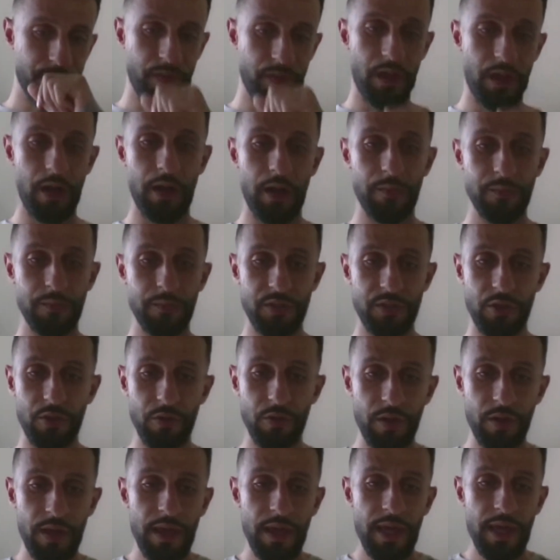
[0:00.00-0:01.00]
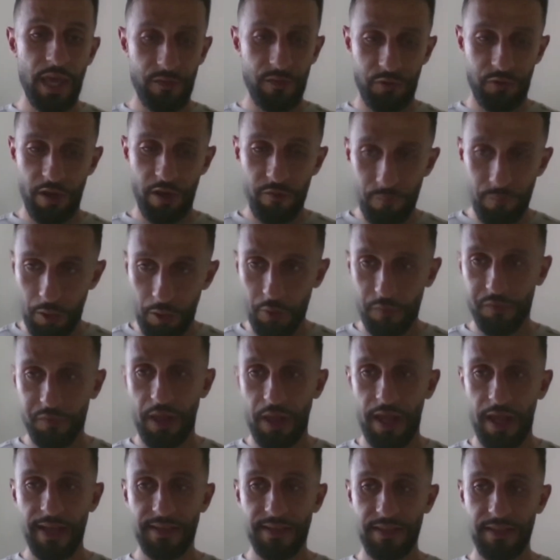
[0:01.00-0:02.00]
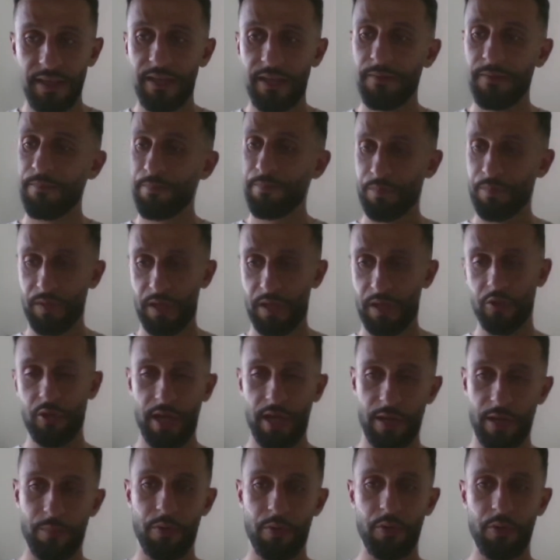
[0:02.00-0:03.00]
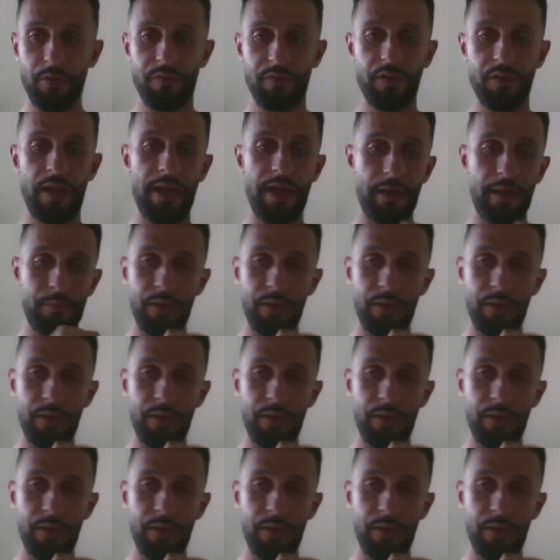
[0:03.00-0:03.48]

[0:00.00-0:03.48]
So if you have both flags in, then you got to pull the flag.